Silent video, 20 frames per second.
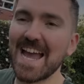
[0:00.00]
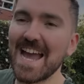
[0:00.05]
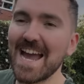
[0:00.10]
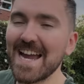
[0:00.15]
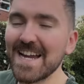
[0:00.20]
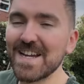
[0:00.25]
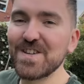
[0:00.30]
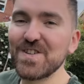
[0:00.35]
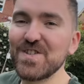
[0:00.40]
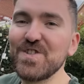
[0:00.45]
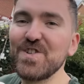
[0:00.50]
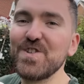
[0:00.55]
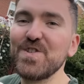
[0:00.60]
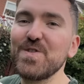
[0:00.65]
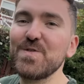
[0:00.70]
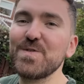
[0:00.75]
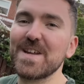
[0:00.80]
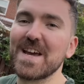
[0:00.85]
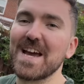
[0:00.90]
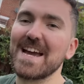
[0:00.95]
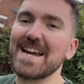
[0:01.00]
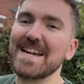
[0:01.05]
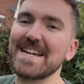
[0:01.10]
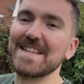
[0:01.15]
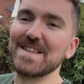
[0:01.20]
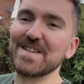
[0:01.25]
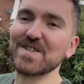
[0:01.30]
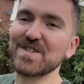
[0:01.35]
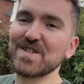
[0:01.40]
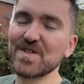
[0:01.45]
a new day,
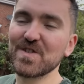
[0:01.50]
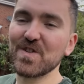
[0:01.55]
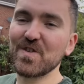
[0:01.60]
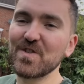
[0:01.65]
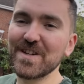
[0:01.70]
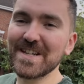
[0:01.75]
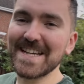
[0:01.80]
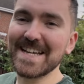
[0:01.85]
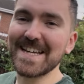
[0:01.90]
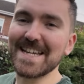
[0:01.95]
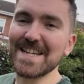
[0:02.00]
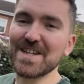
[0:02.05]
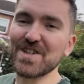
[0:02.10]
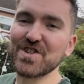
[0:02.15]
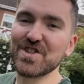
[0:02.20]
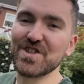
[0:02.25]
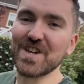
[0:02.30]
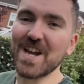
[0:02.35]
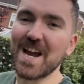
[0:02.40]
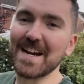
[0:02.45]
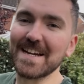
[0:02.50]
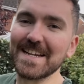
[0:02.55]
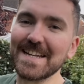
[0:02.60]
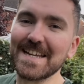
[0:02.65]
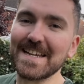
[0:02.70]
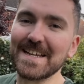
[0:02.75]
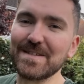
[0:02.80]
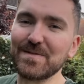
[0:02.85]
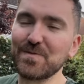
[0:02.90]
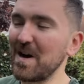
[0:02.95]
the sun is
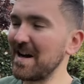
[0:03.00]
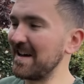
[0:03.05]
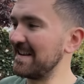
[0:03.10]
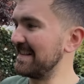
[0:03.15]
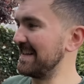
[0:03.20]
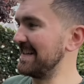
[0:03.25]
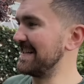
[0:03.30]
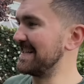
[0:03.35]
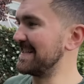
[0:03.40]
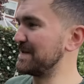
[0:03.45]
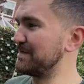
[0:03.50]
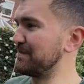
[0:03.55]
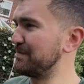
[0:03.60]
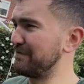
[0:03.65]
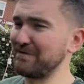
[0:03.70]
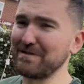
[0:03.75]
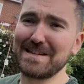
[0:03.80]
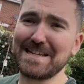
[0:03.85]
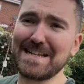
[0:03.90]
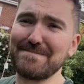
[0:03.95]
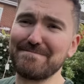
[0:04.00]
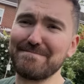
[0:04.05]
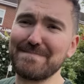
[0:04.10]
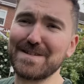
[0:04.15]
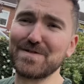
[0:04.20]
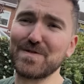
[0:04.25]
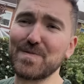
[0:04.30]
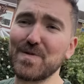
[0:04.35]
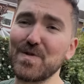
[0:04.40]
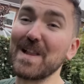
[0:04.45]
shining, well it's pretty
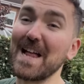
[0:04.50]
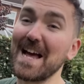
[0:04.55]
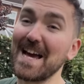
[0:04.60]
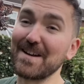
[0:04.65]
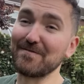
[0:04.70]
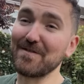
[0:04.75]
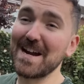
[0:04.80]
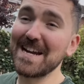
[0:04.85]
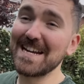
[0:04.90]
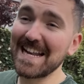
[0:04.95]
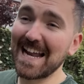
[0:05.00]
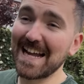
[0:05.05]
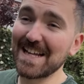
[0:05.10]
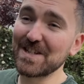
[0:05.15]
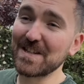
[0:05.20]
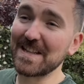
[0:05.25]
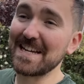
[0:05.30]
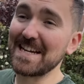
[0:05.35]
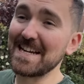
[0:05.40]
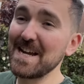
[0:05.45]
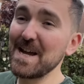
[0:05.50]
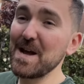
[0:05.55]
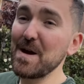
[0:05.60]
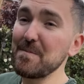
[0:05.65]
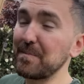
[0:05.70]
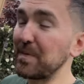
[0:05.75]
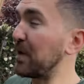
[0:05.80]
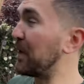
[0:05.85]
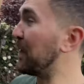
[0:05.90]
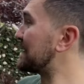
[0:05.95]
miserable and raining actually
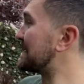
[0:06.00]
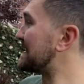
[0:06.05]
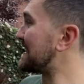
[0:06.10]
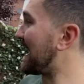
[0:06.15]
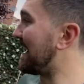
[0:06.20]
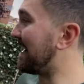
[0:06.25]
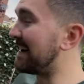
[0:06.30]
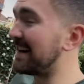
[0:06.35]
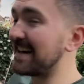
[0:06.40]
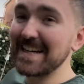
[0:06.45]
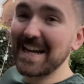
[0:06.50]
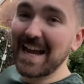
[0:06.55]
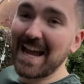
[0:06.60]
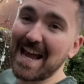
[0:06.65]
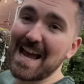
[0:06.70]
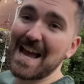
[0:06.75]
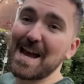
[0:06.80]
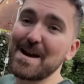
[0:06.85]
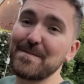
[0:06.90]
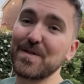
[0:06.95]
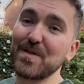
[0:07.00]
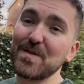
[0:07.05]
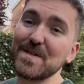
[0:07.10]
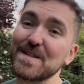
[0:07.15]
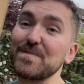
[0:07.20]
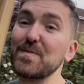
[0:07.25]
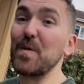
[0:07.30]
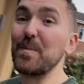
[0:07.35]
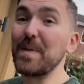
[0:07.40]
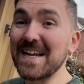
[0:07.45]
but I am doing some
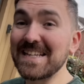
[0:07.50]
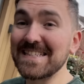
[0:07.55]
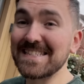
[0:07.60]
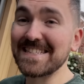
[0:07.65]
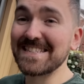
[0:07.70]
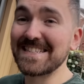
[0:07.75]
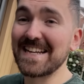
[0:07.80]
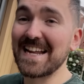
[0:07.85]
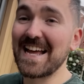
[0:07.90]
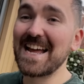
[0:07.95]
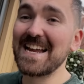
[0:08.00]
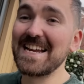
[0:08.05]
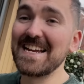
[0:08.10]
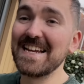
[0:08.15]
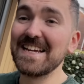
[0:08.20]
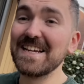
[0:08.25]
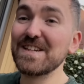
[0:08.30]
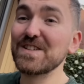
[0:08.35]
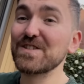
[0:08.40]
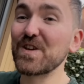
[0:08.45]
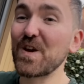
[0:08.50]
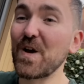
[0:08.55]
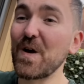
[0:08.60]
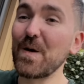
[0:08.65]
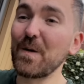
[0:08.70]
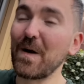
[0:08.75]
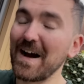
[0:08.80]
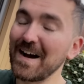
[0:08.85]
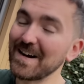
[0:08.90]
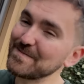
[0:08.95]
more painting today
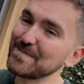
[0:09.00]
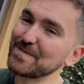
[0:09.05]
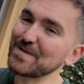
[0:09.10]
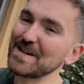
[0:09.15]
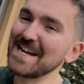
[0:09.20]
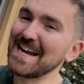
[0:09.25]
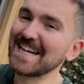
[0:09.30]
so I'm pretty